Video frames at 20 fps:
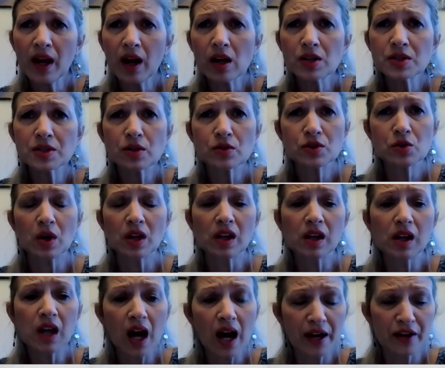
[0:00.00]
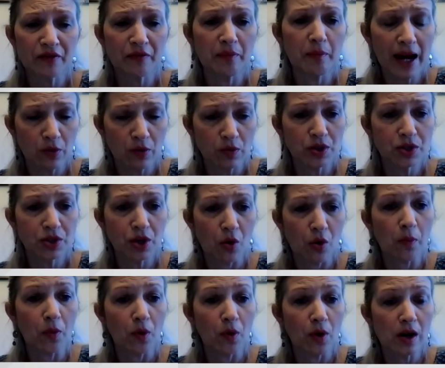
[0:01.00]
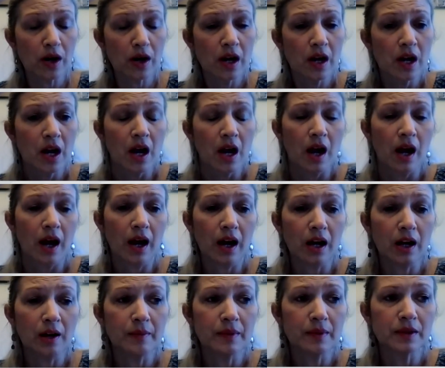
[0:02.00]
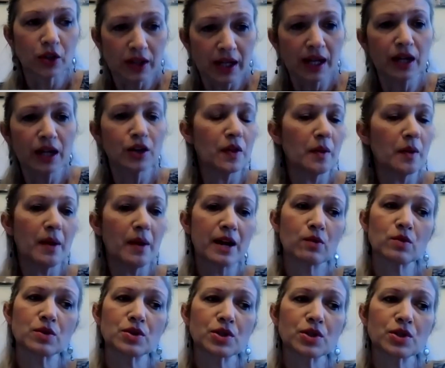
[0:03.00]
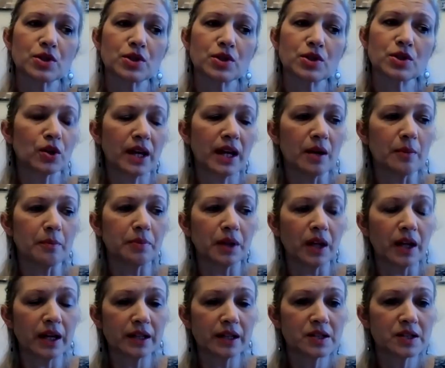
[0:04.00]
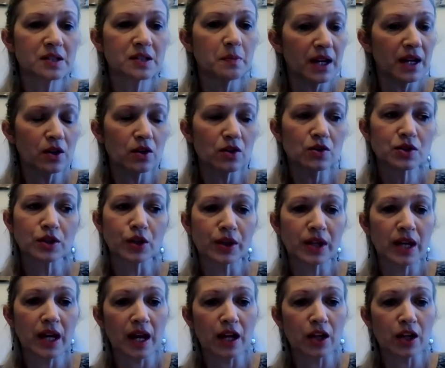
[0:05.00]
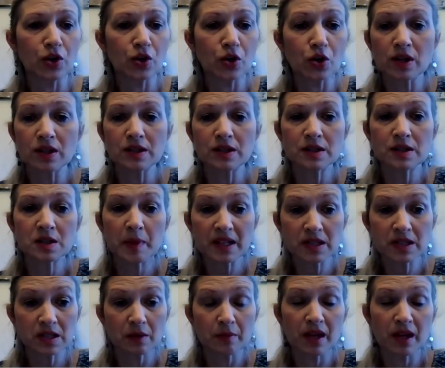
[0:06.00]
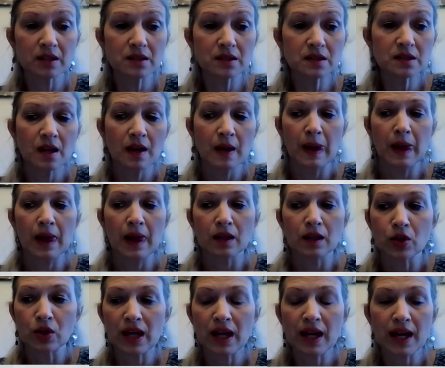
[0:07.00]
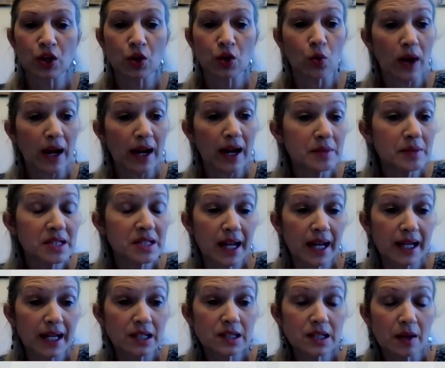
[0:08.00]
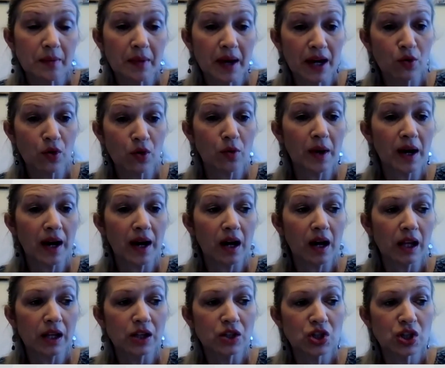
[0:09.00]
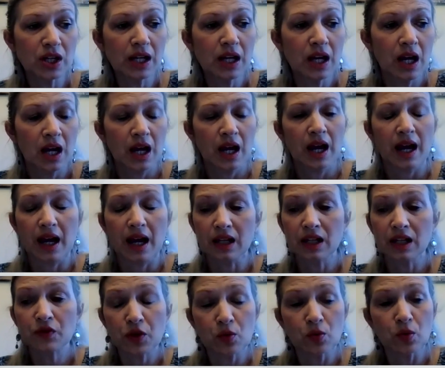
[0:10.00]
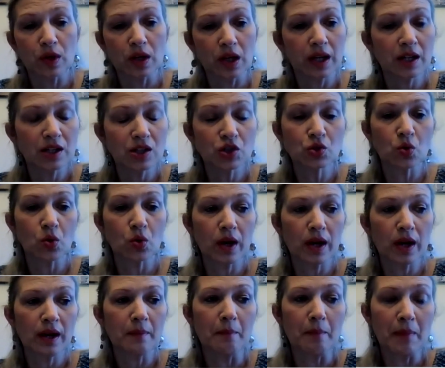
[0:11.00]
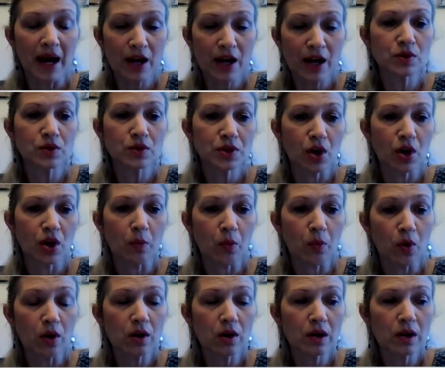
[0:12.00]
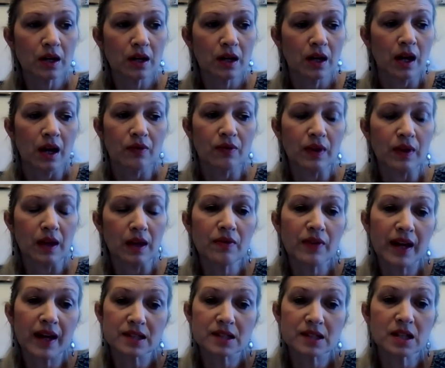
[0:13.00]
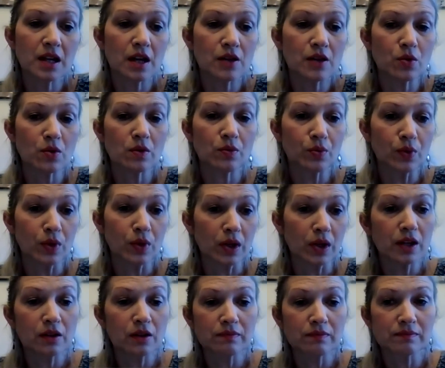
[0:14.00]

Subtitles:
also do a lot of microscope work, looking under the microscope, looking at blood smears, looking at urine specimens, looking at gram stains in microbiology. And if you really enjoy microscope work, then that's another really